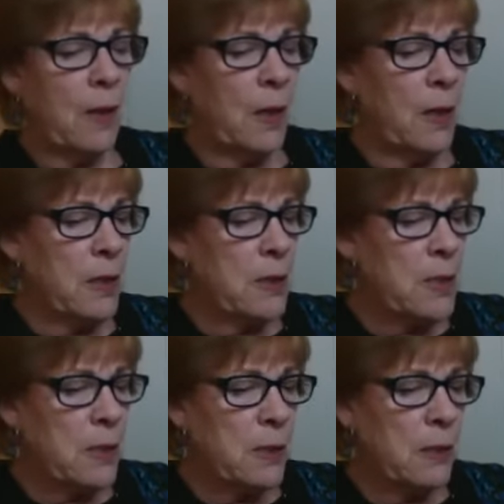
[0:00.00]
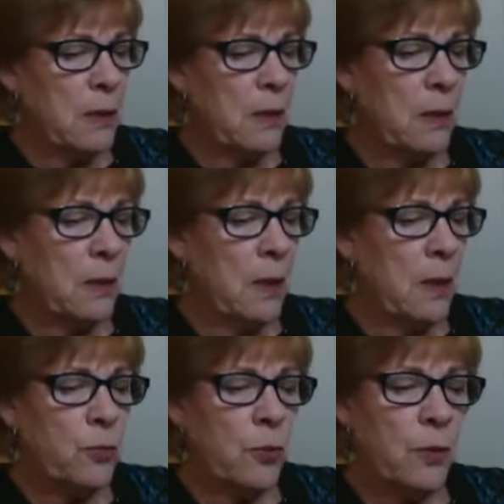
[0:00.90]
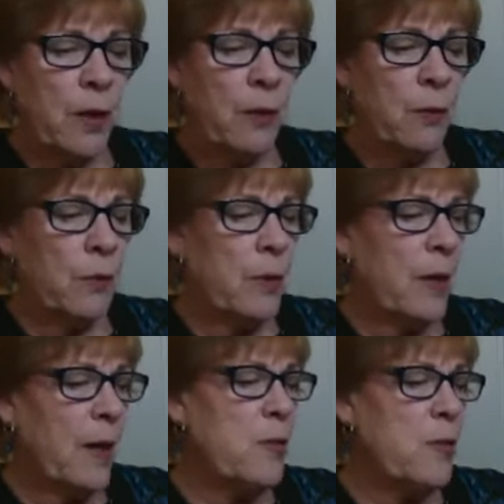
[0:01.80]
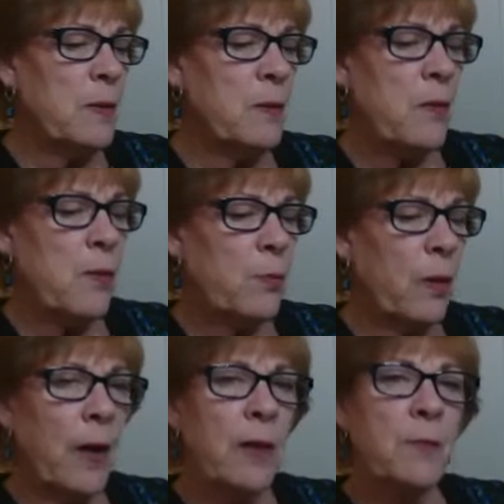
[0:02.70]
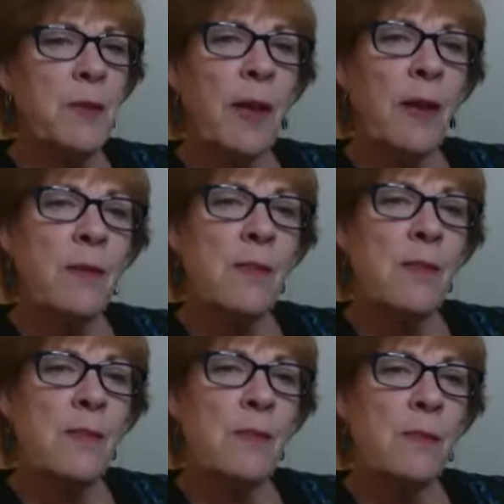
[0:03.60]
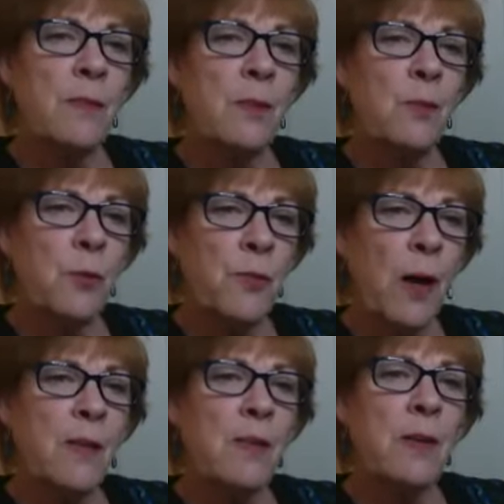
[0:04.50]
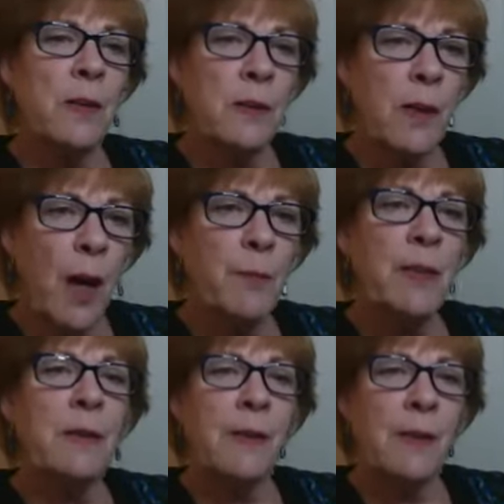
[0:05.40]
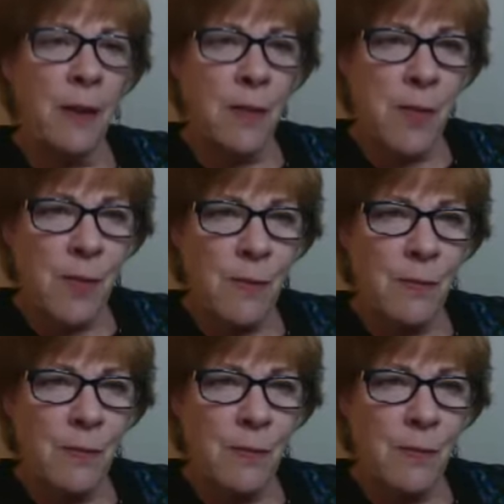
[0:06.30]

And Angelo has been described as New Thought's uncommon yes.